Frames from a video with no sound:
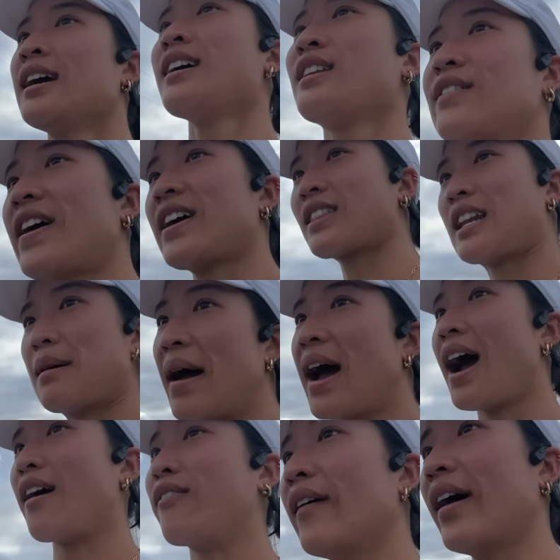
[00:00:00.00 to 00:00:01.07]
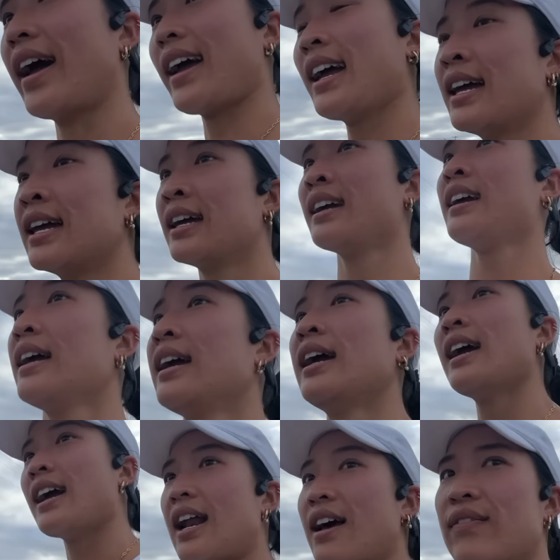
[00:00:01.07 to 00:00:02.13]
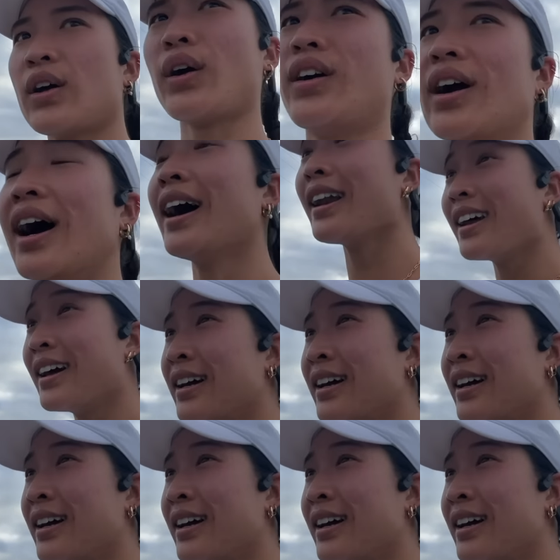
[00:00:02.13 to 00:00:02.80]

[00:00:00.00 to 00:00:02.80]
The fact that I'm halfway and I feel good.